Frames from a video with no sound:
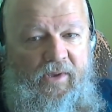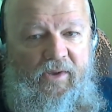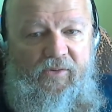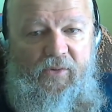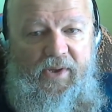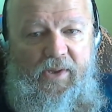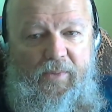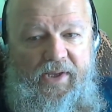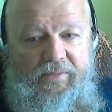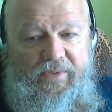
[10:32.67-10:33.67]
So
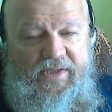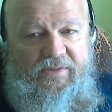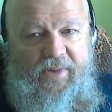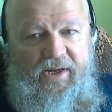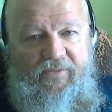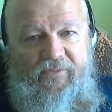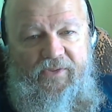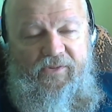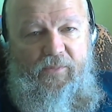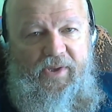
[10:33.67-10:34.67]
anyway, that's about it for
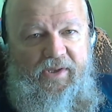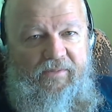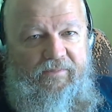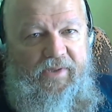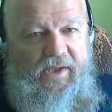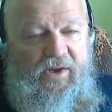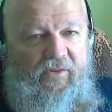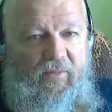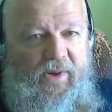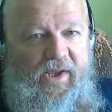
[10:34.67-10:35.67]
this week. Take care,
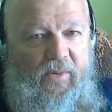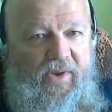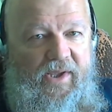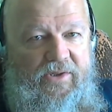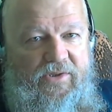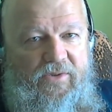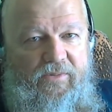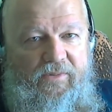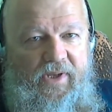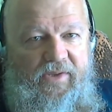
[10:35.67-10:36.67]
everybody. I will catch you
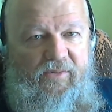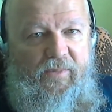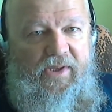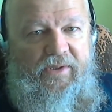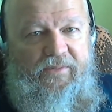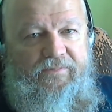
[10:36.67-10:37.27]
next week.